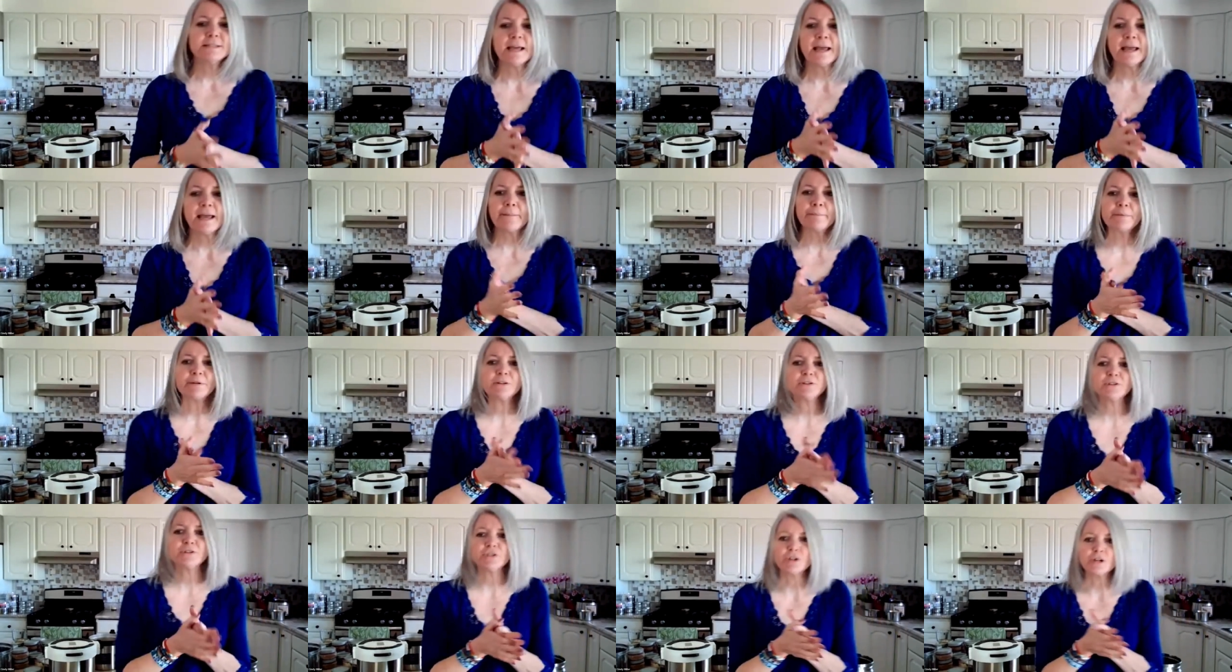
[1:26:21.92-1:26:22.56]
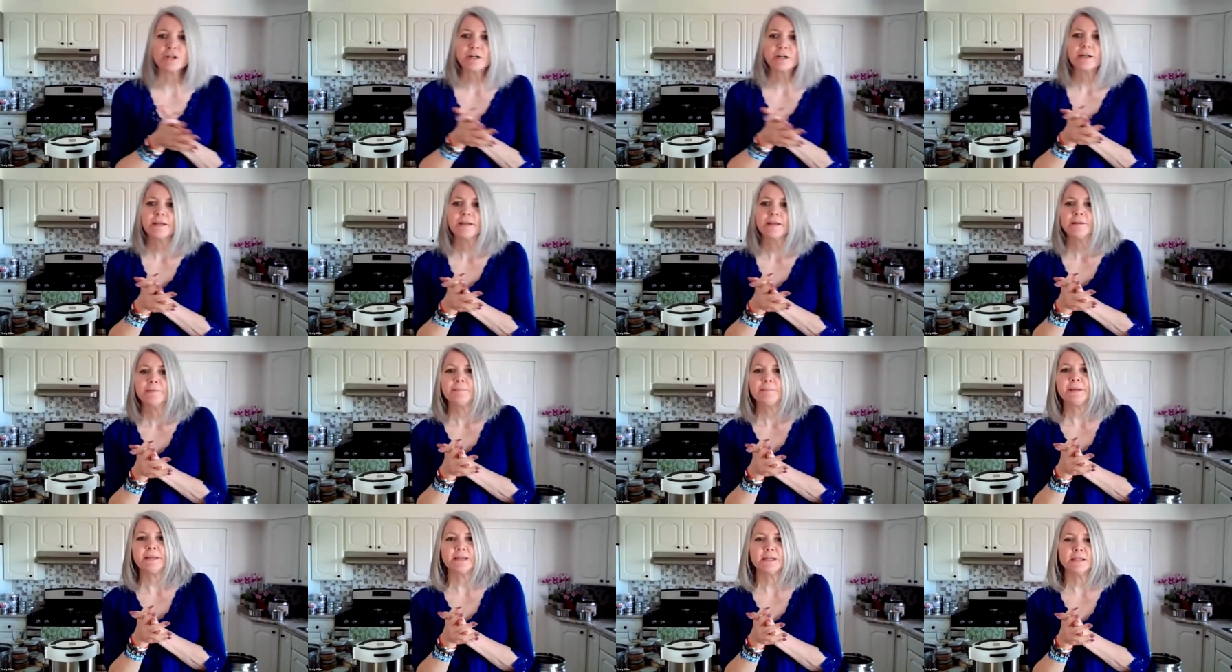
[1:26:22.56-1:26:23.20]
temperature
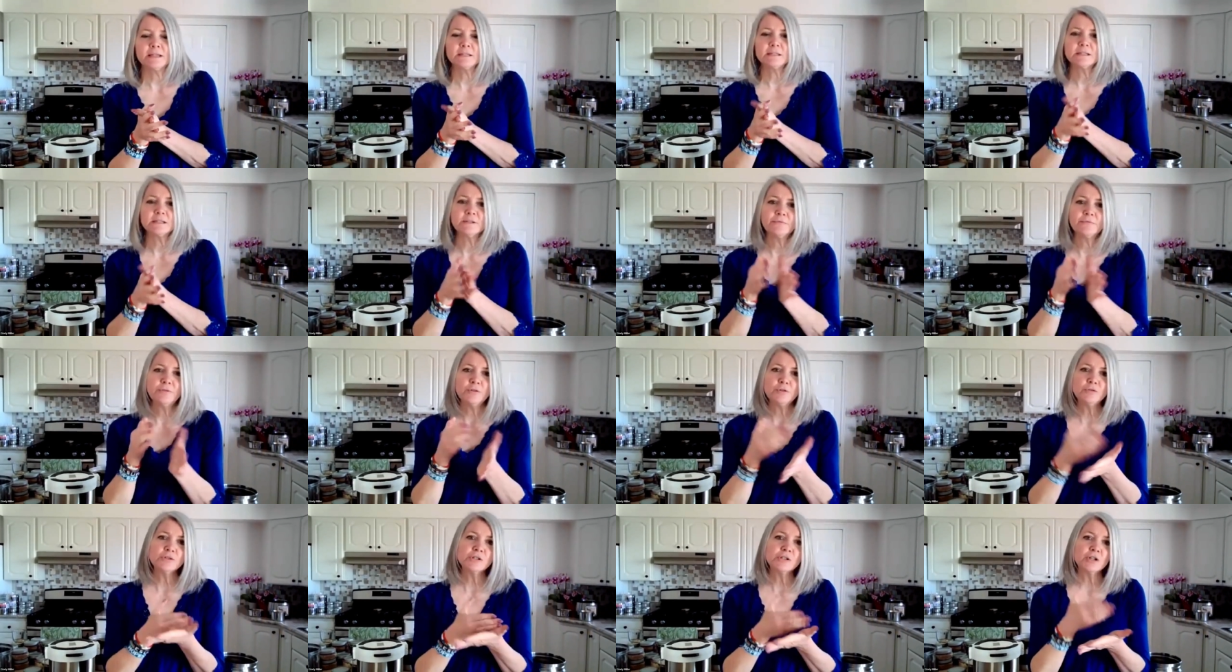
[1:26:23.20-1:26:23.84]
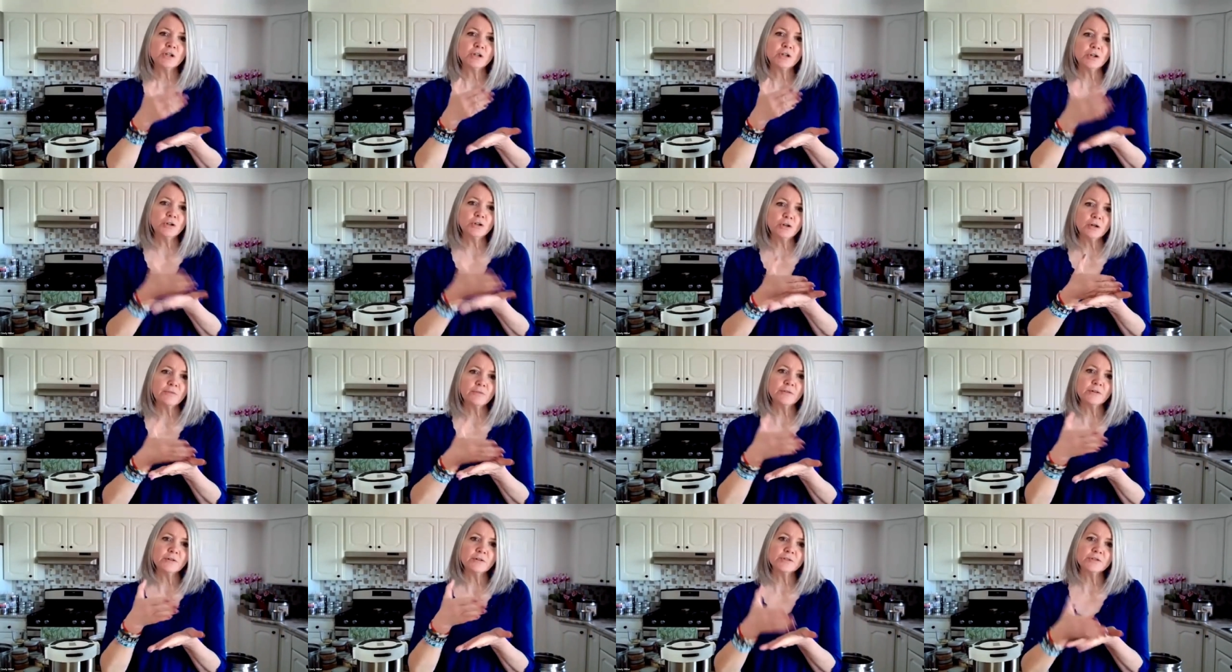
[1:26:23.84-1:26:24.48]
because the food's going to
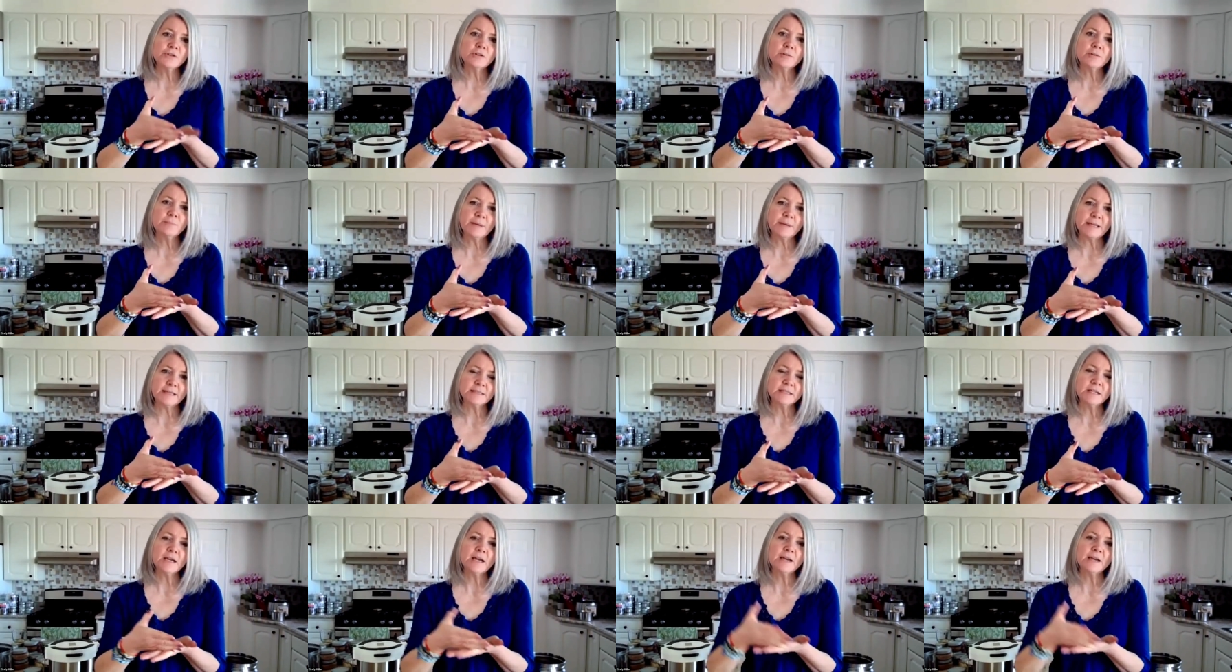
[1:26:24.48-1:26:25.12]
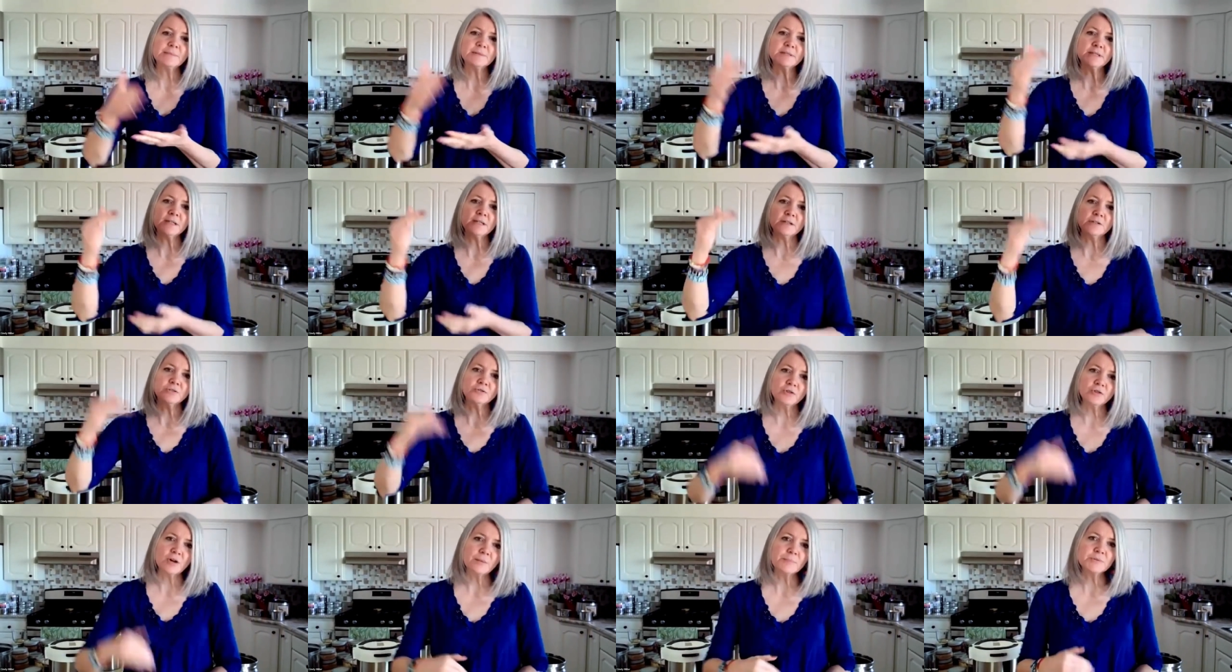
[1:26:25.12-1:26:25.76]
cook for a certain amount of time until
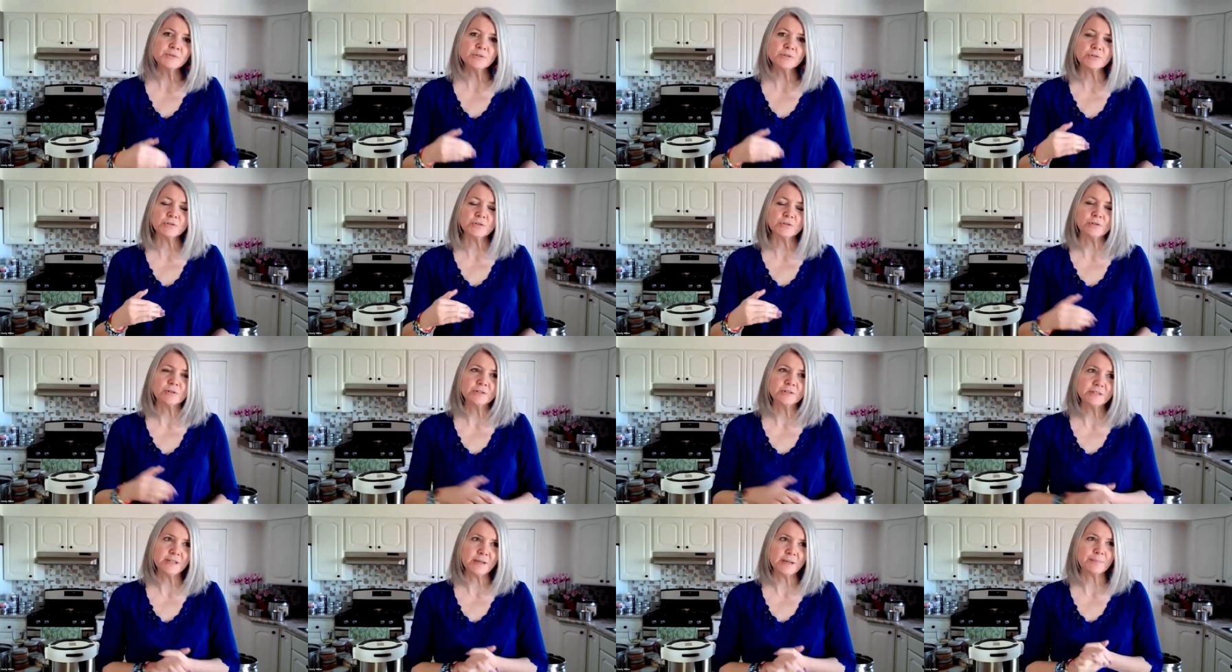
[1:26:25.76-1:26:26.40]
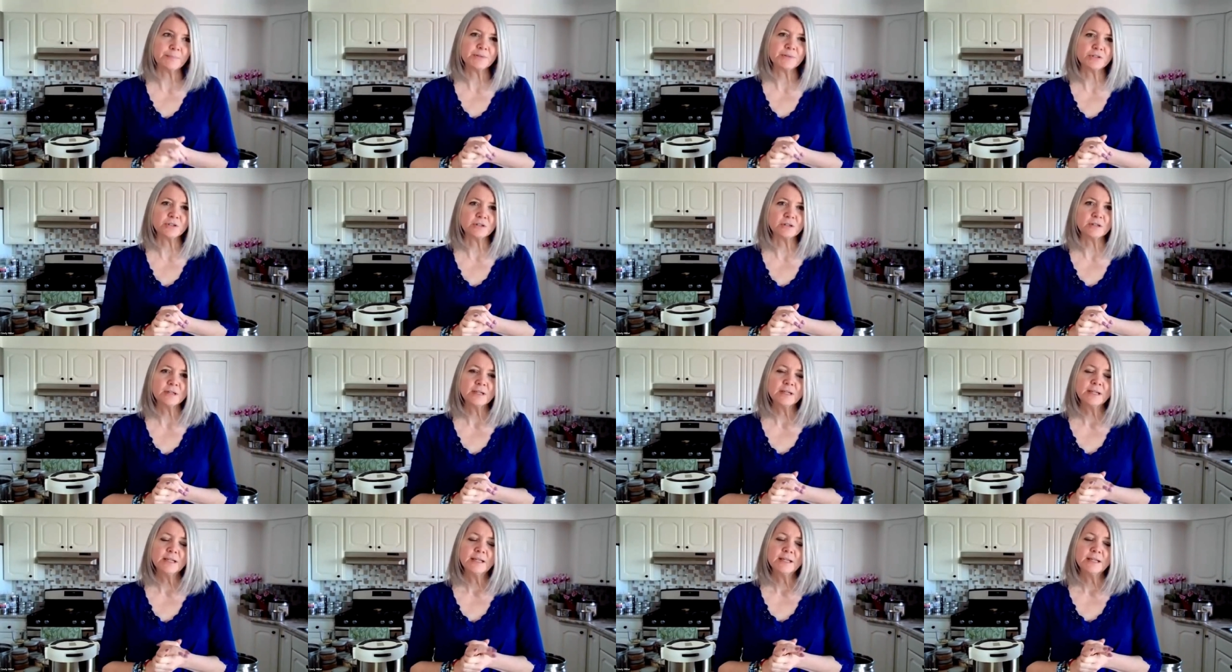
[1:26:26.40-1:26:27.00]
it drops to a certain temperature